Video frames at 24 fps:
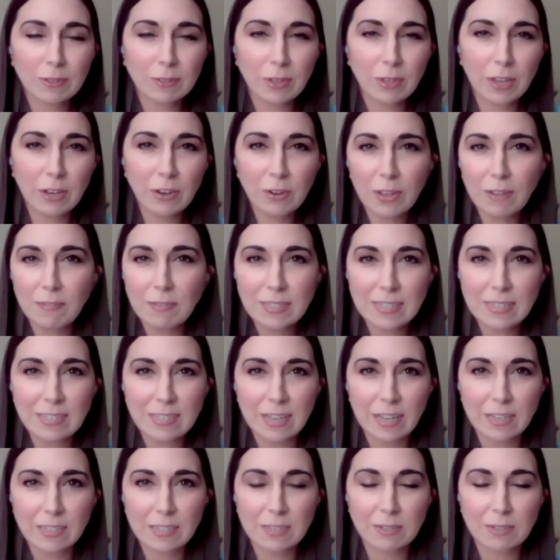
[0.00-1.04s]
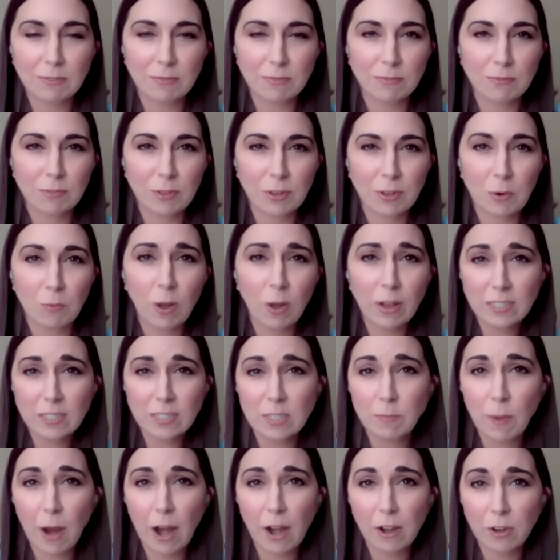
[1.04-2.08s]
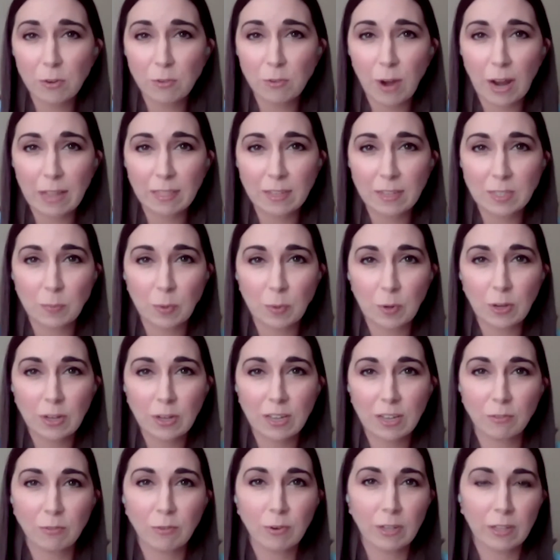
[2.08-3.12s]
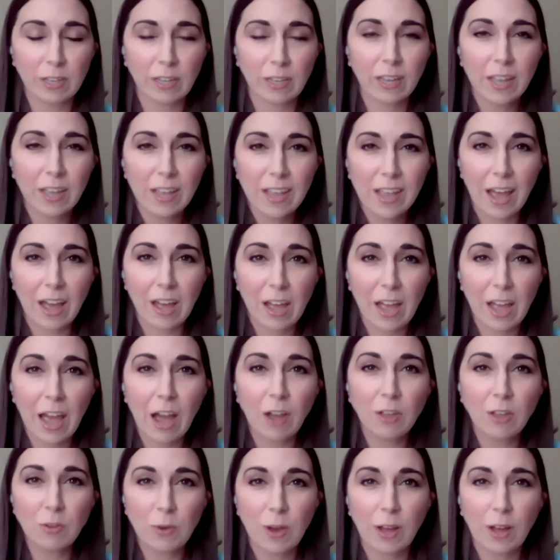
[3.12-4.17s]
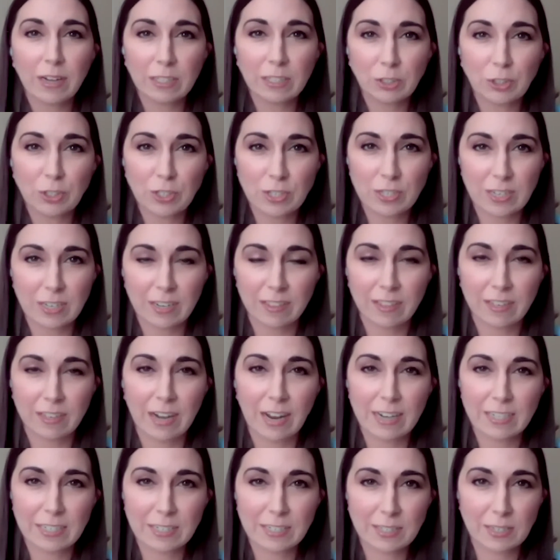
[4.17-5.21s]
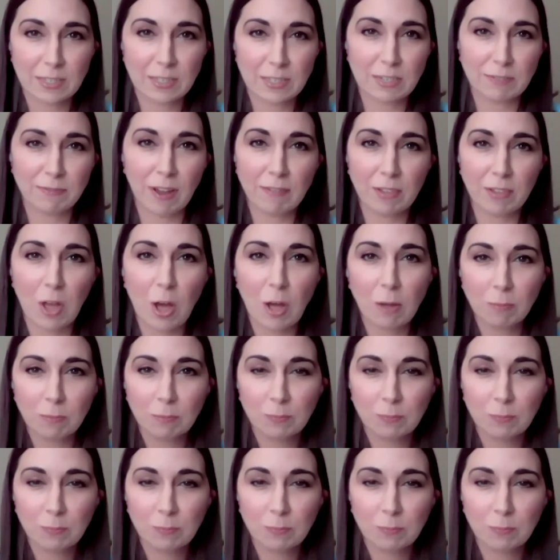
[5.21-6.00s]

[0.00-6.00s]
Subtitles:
you give us a sense of what inspired you to write this book and really how you got interested in the 1965 law?